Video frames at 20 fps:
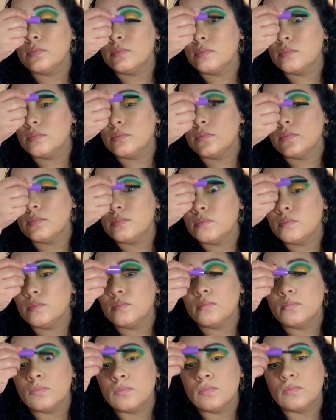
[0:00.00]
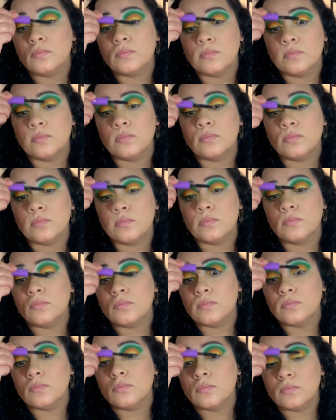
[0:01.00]
think too much and, you know,
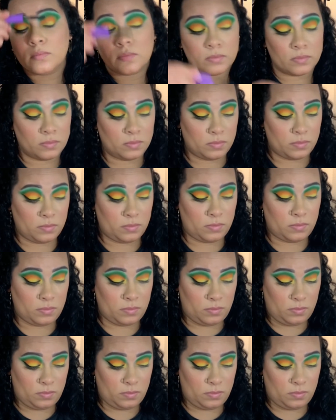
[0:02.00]
not just go for it.